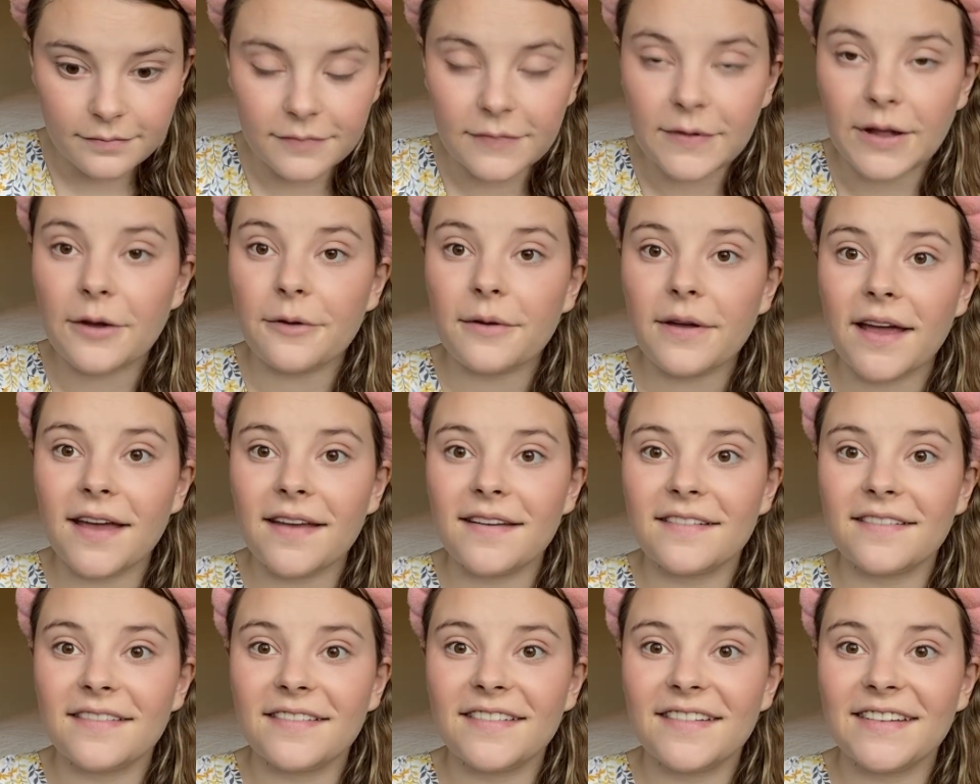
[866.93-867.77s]
Okay,
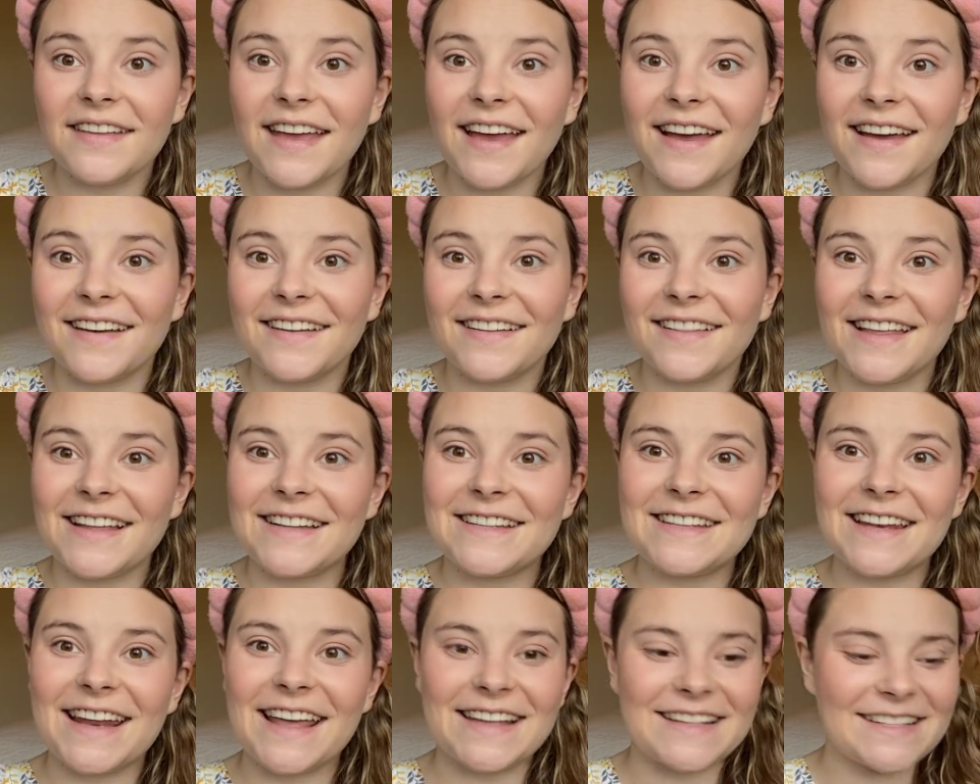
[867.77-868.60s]
yeah,
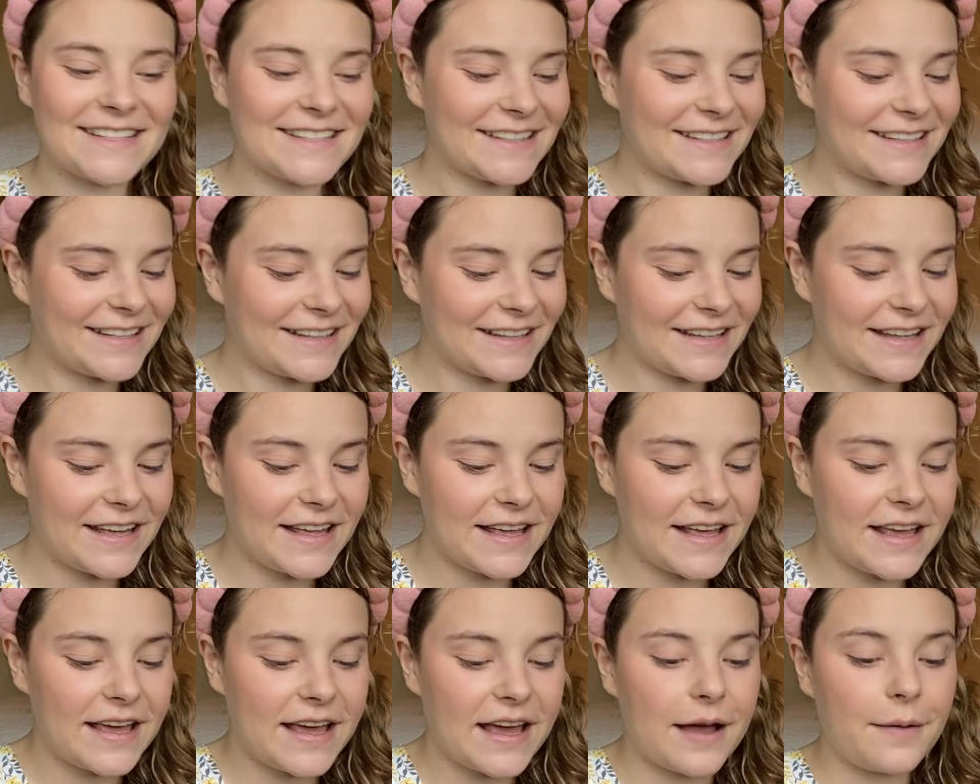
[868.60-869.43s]
that's nice.
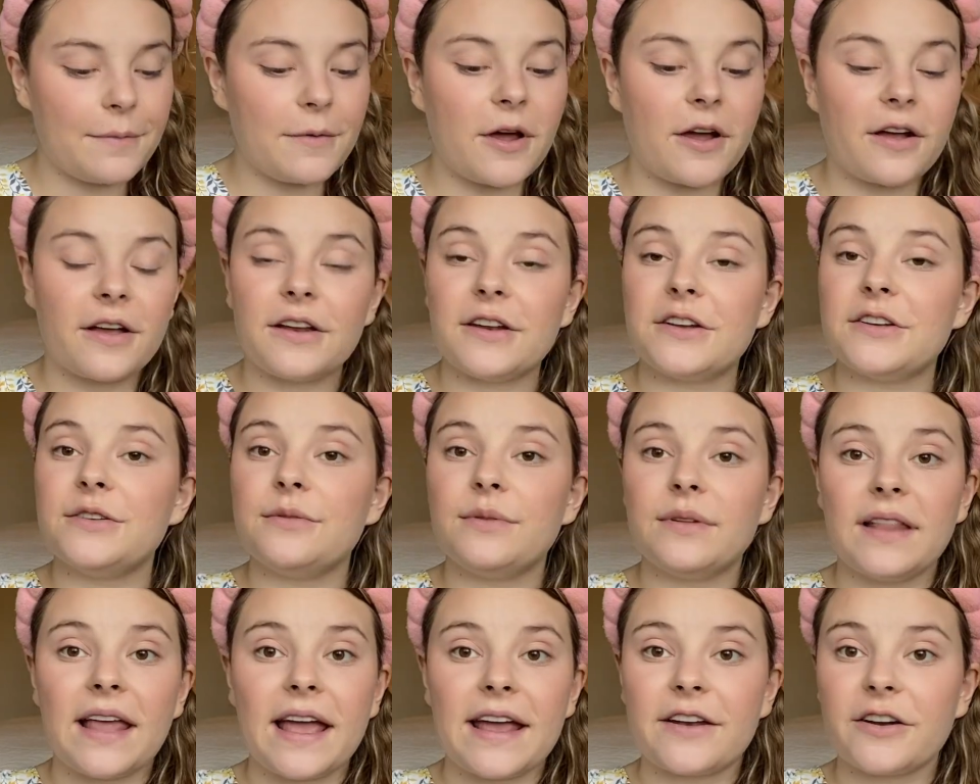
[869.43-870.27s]
I'm not going to do a
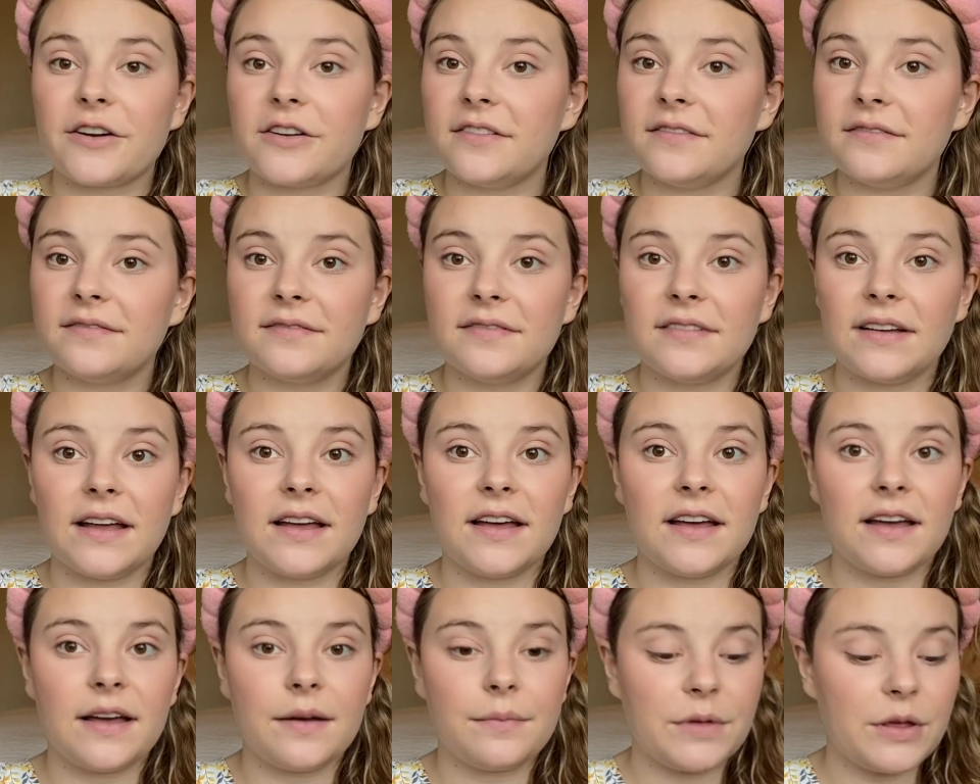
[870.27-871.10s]
liner.
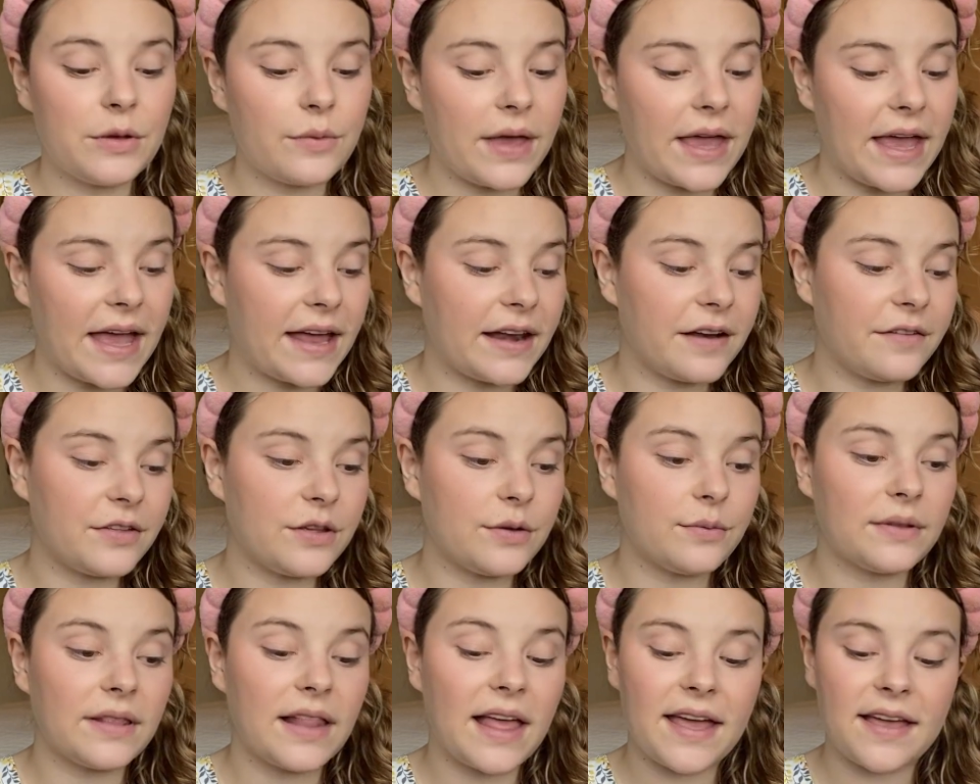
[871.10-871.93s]
You can if you
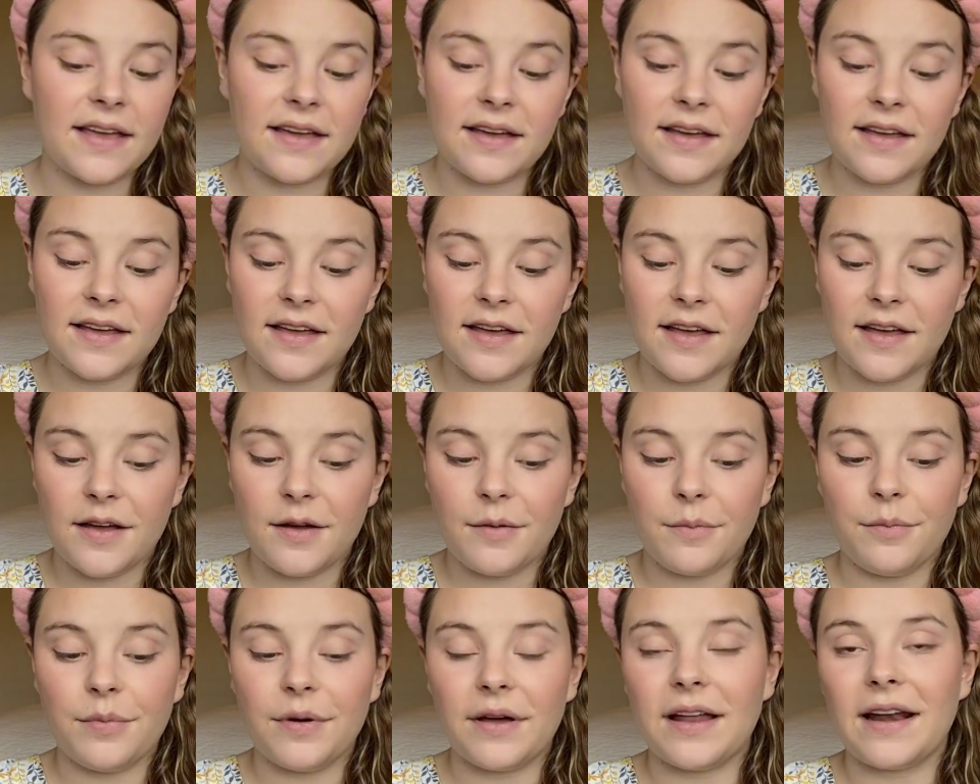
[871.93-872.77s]
would like,
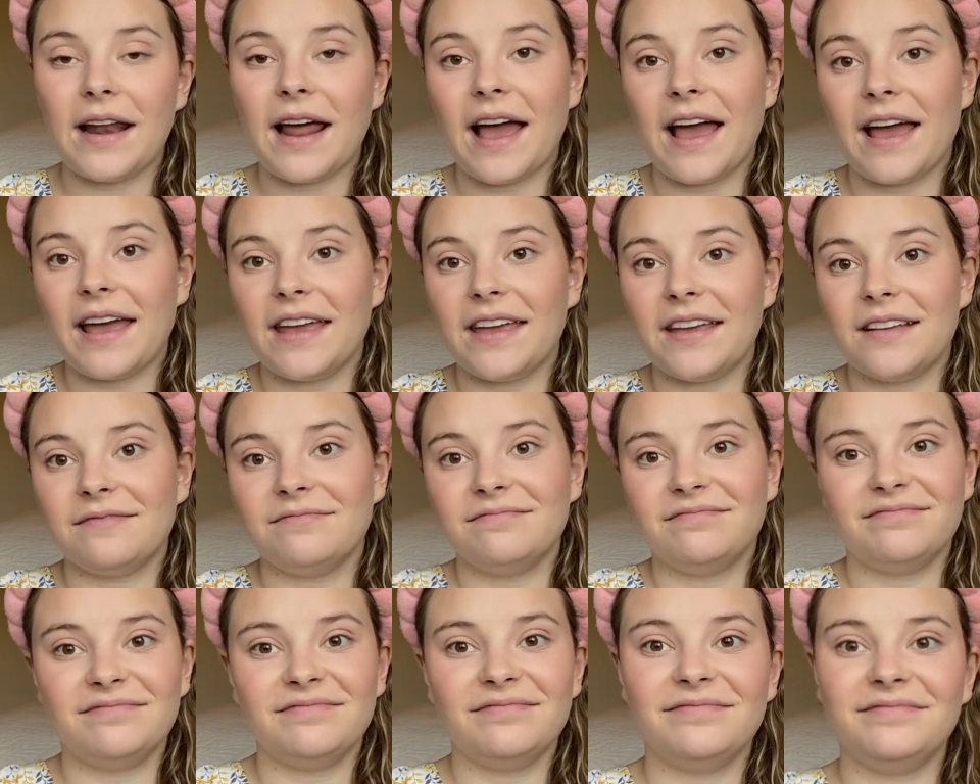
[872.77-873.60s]
but I
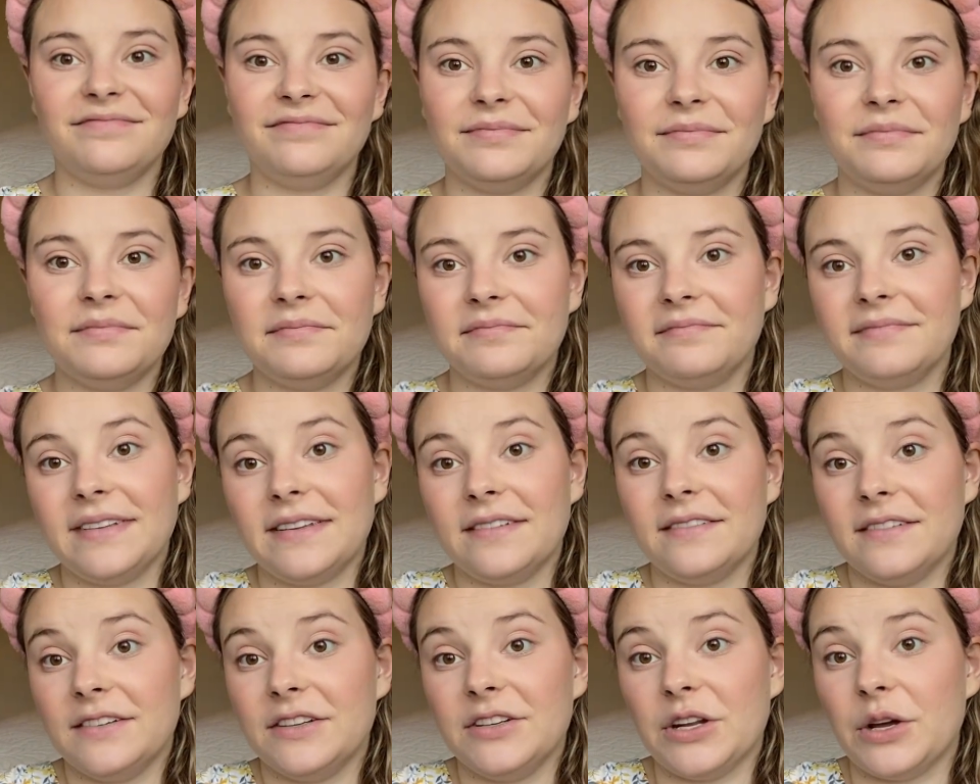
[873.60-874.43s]

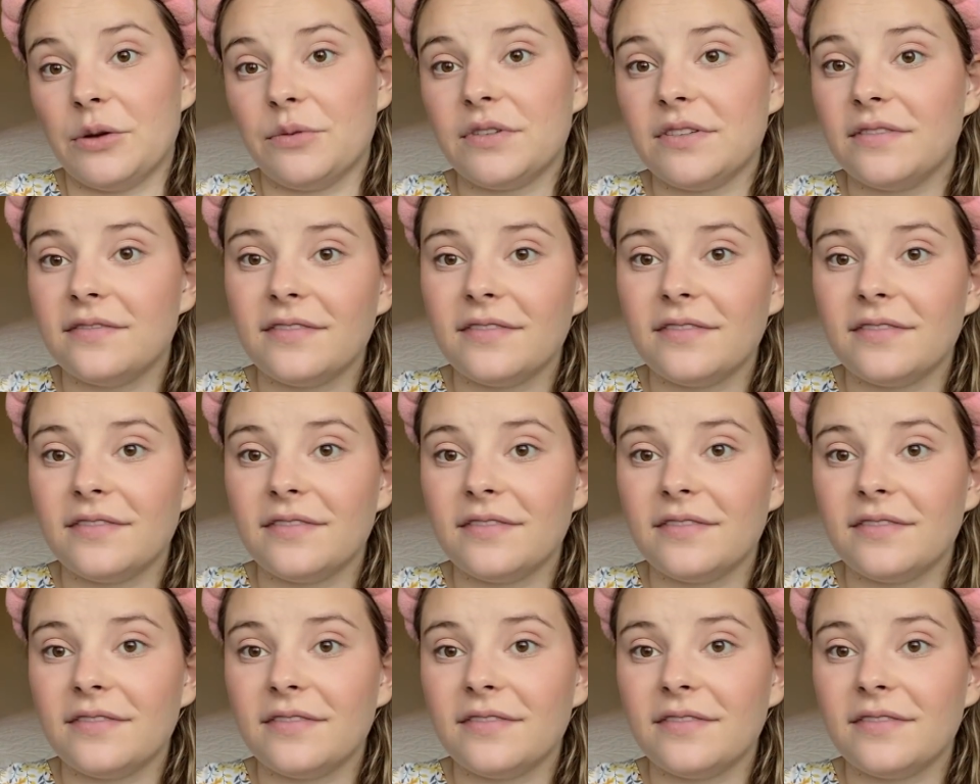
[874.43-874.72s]
don't.